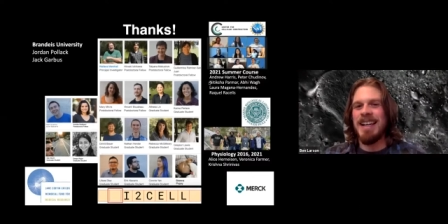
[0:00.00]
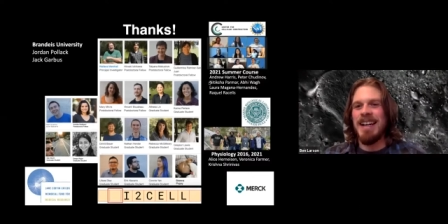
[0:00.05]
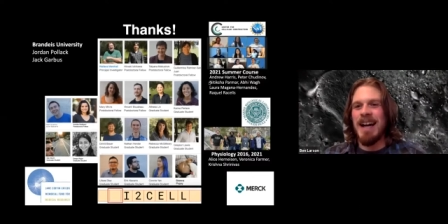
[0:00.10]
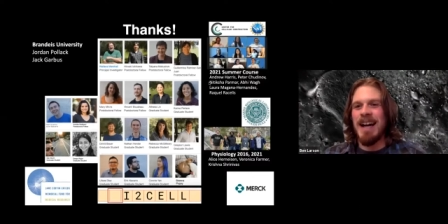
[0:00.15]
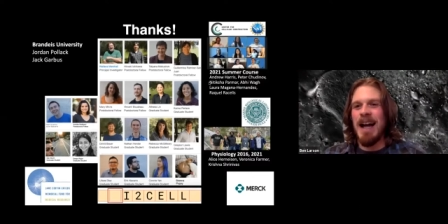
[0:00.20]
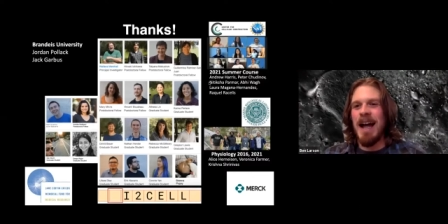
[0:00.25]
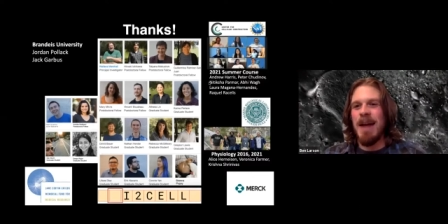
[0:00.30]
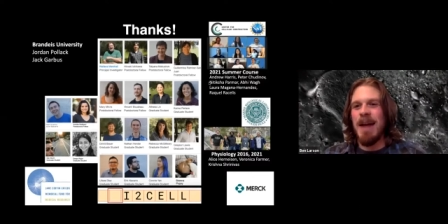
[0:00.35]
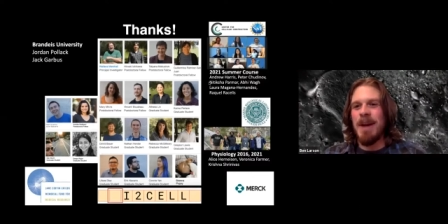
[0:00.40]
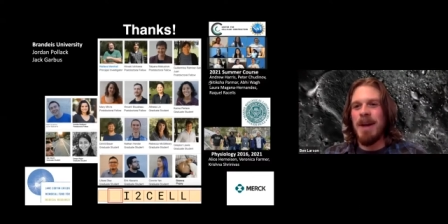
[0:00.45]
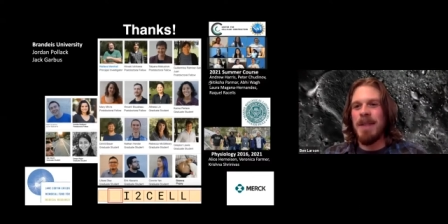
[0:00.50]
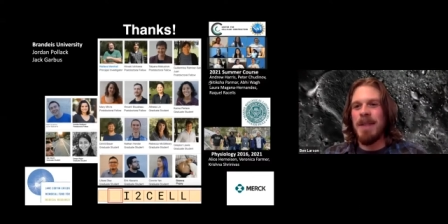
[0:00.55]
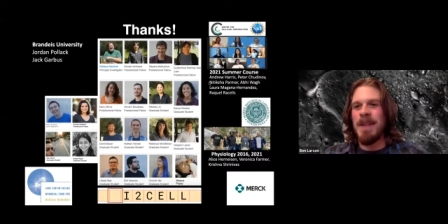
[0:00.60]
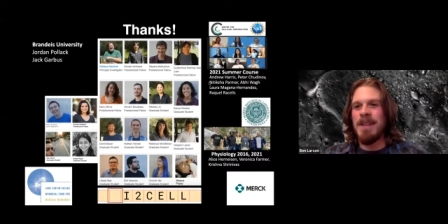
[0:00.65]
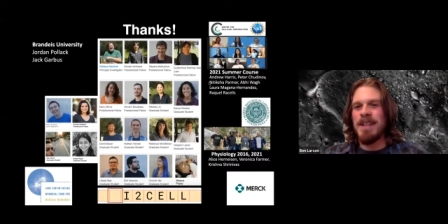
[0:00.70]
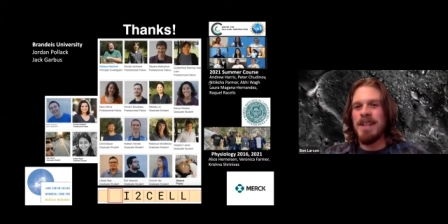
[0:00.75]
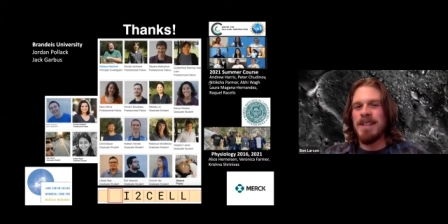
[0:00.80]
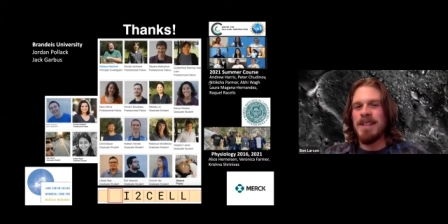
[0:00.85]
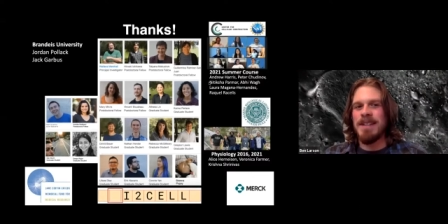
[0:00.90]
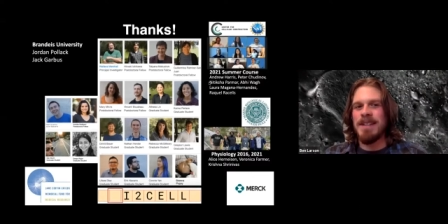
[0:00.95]
I, I think
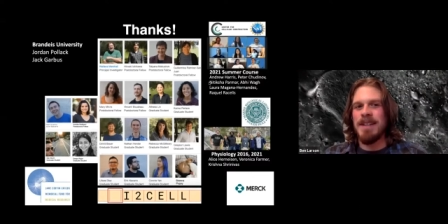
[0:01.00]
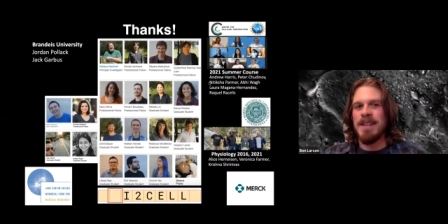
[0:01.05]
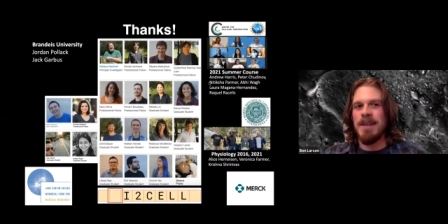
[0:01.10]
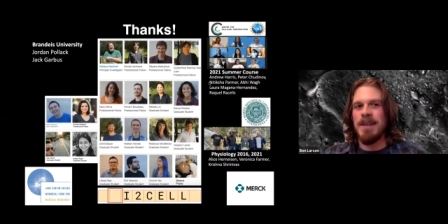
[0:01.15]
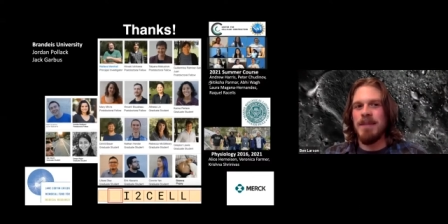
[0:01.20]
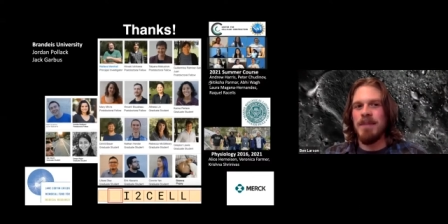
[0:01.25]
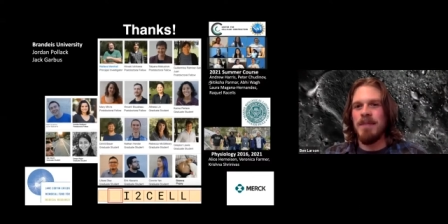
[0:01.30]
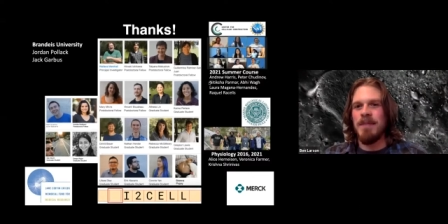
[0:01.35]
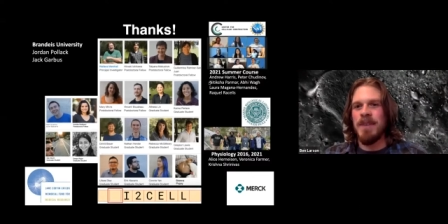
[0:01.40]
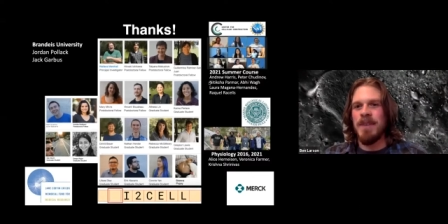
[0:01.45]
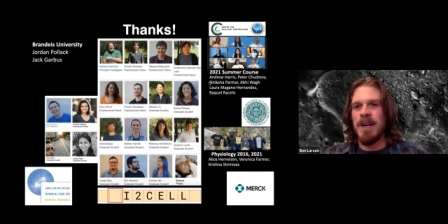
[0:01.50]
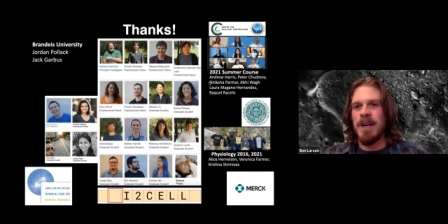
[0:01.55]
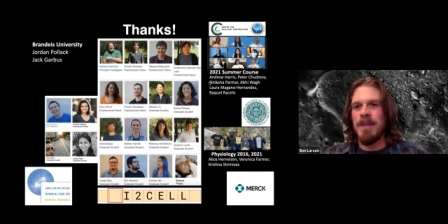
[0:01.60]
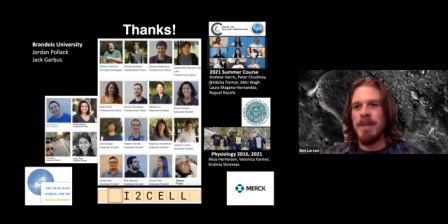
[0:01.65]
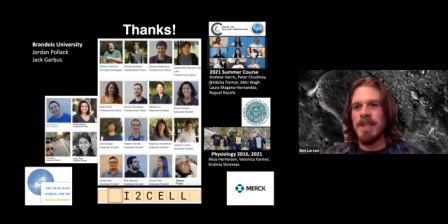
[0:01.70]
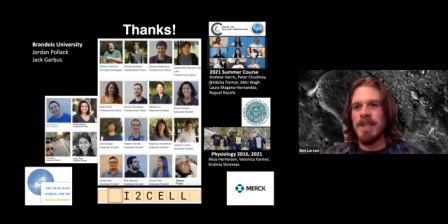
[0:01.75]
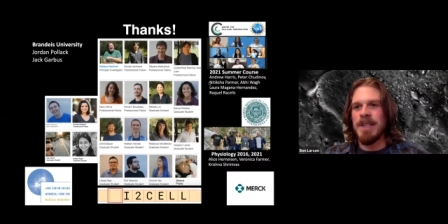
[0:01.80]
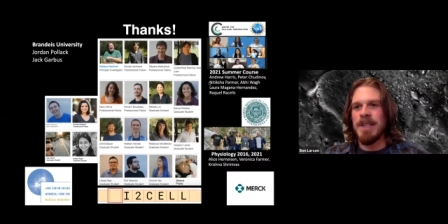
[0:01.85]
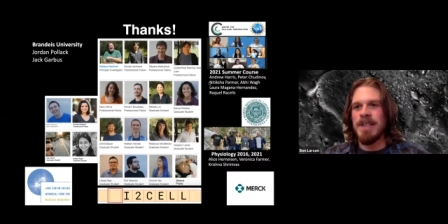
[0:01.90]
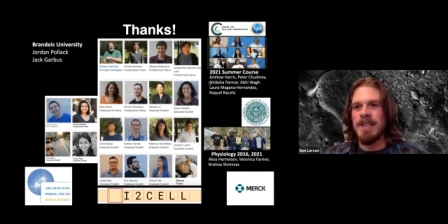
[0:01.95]
that's um, very
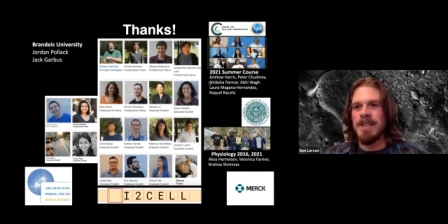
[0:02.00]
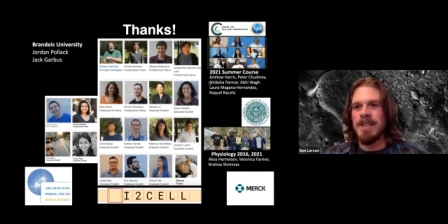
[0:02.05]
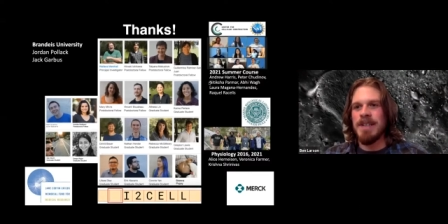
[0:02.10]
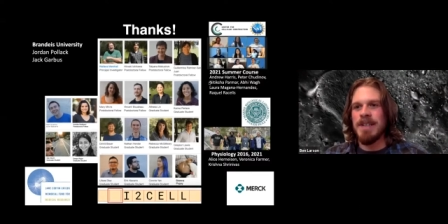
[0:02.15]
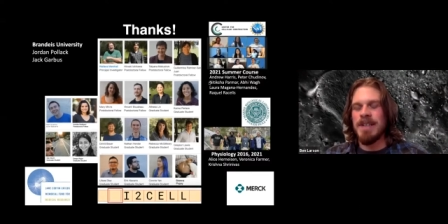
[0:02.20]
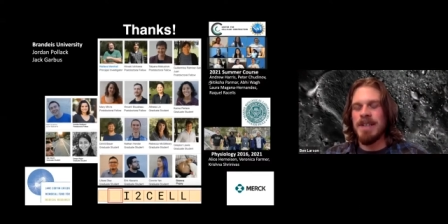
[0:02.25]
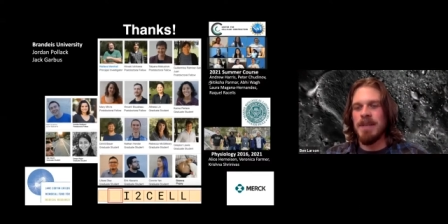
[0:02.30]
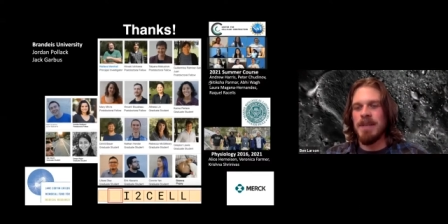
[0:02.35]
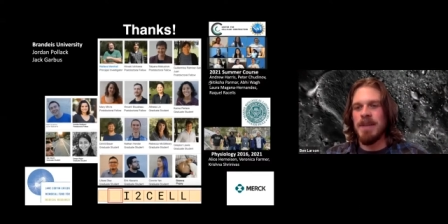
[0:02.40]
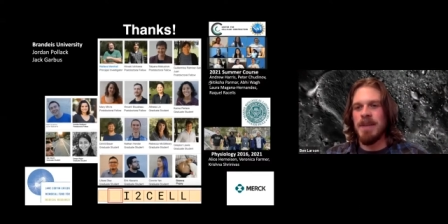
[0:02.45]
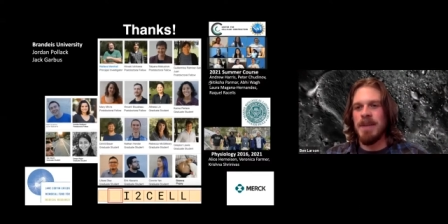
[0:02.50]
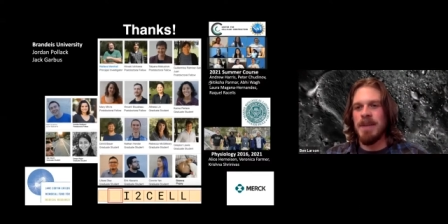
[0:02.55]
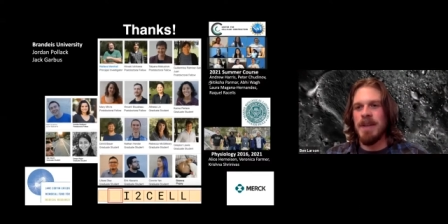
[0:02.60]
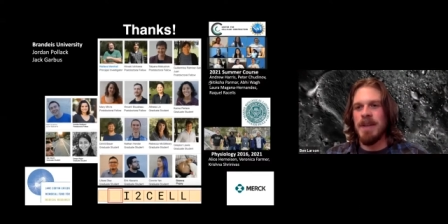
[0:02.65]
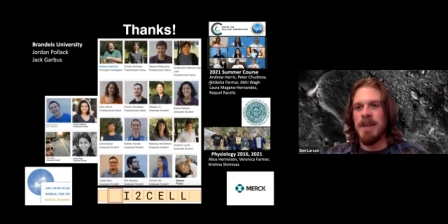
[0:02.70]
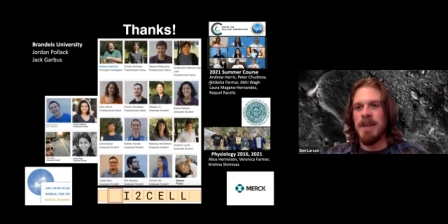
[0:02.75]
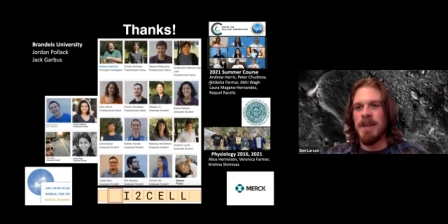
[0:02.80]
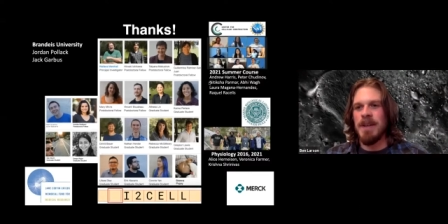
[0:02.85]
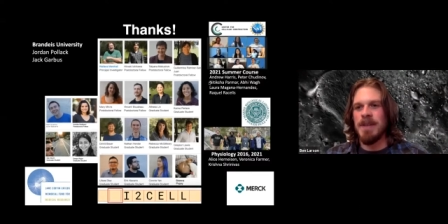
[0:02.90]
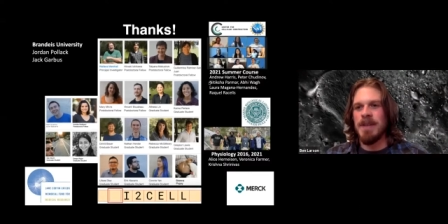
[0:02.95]
much consistent with
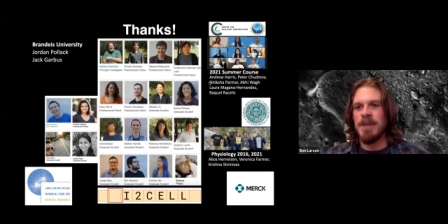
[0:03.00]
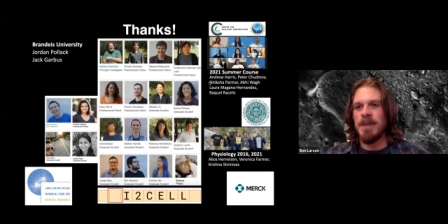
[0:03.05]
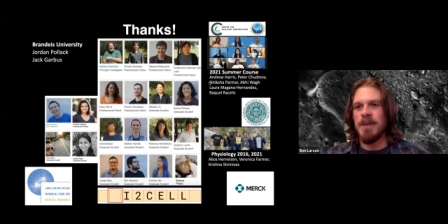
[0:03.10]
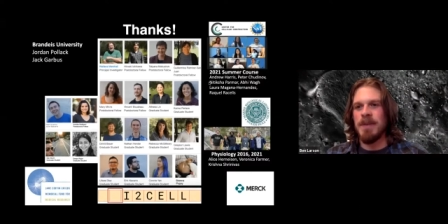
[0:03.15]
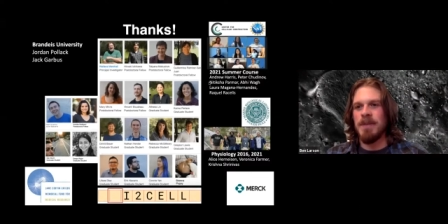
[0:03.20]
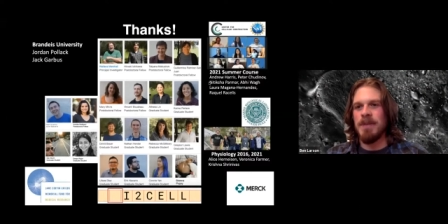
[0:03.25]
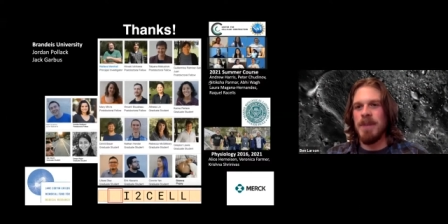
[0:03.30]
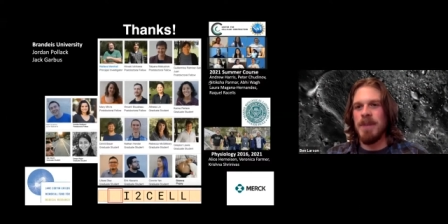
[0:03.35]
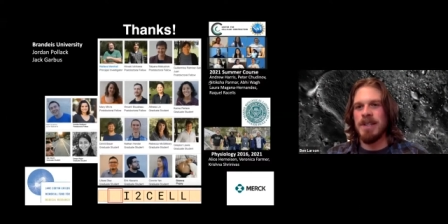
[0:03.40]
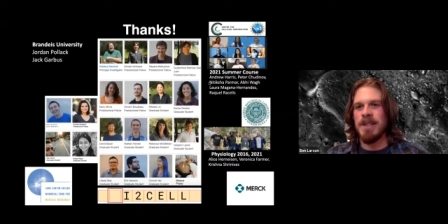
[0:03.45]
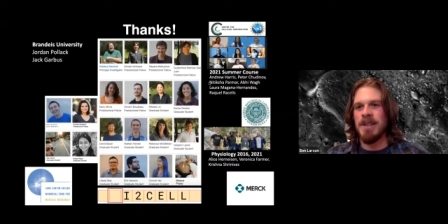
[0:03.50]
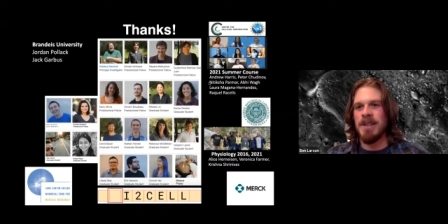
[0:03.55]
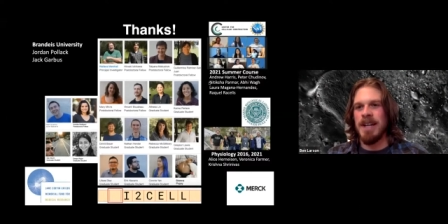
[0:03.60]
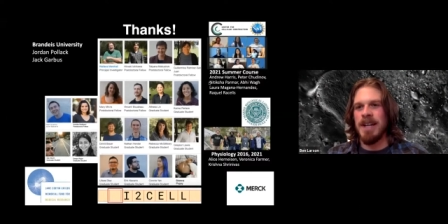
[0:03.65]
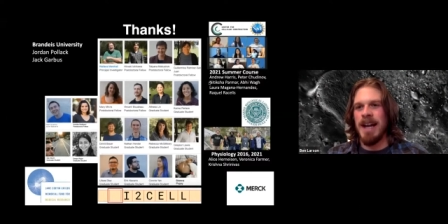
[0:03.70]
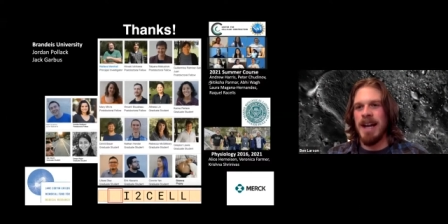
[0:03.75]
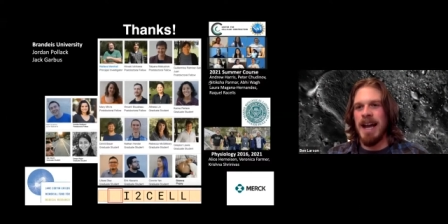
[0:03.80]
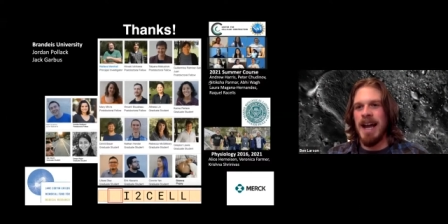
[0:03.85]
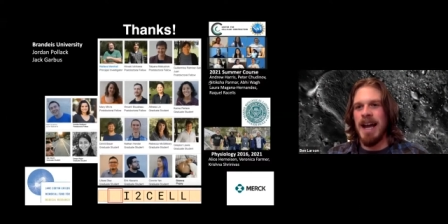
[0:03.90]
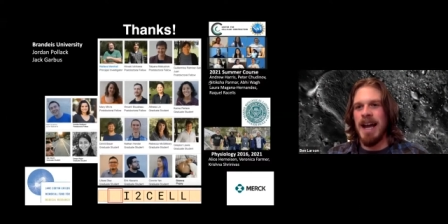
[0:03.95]
the the sort of picture that
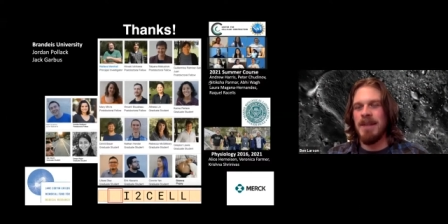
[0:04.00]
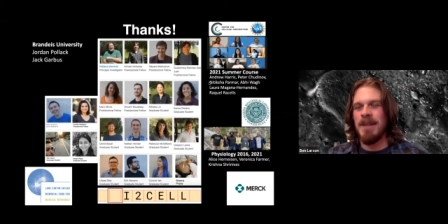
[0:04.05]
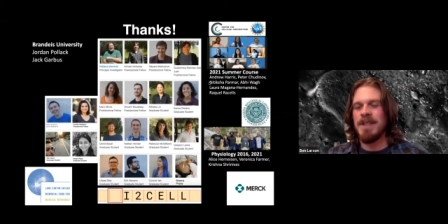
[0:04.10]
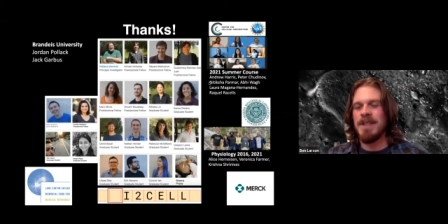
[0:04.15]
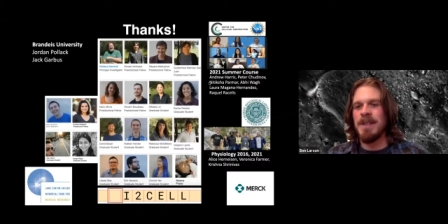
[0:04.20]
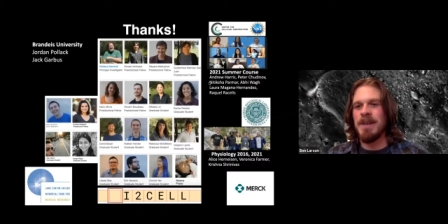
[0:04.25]
I have.